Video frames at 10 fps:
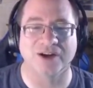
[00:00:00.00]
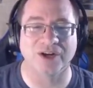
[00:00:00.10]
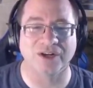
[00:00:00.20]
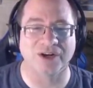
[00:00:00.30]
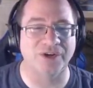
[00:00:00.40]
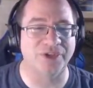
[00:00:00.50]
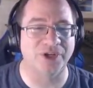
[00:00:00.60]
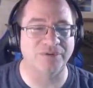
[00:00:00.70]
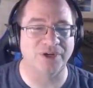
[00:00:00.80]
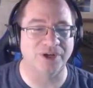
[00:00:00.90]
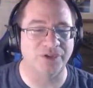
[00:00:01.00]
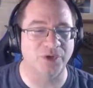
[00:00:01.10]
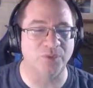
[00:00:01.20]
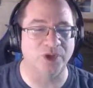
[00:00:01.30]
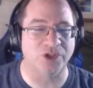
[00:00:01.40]
are are there are
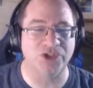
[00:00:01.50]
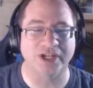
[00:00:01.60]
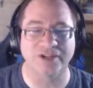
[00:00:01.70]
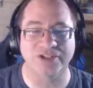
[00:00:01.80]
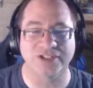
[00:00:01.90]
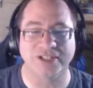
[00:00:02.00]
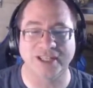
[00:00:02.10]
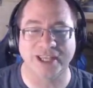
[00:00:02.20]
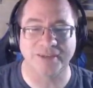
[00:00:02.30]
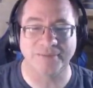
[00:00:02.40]
there wall chairs in the game?